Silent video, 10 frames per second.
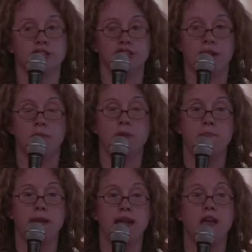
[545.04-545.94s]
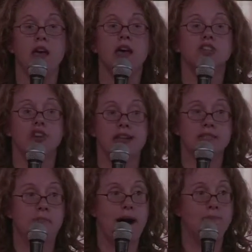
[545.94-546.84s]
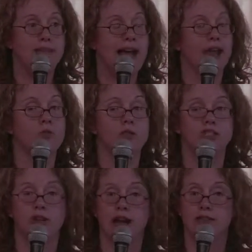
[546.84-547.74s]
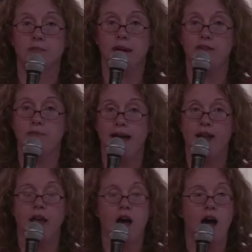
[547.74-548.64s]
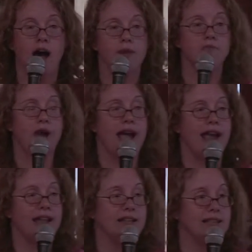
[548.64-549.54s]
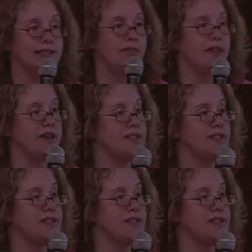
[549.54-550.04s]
extreme would be Trains Pops Attic, which you guys might have met Brian and Cynthia here